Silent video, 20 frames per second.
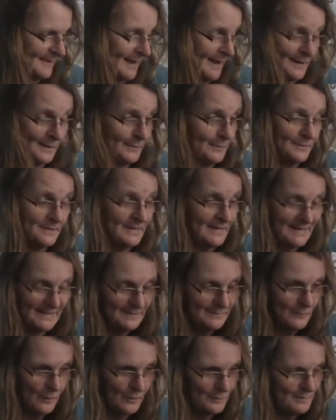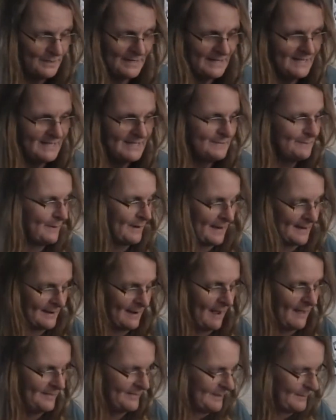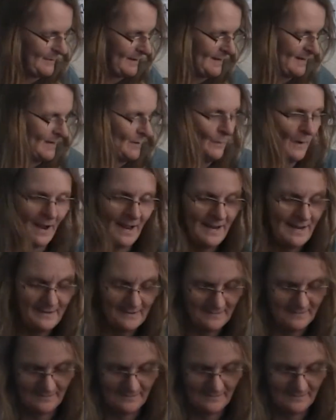I don't need more beads, but I got them anyway.